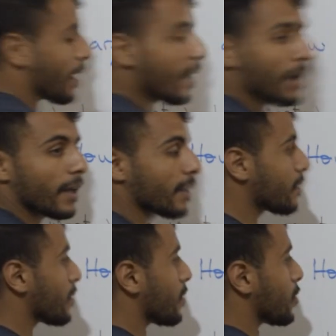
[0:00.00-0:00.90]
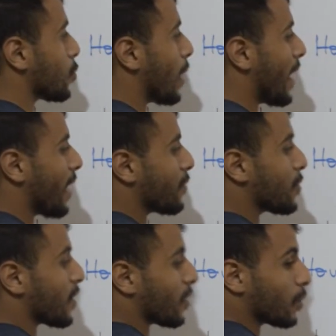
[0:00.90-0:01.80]
And do I have to
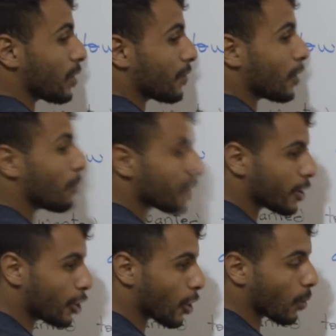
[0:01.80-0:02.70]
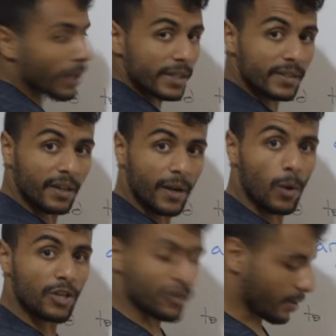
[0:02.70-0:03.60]
start with the verb? No, it's not a
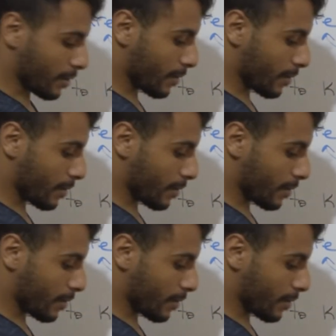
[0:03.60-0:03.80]
question.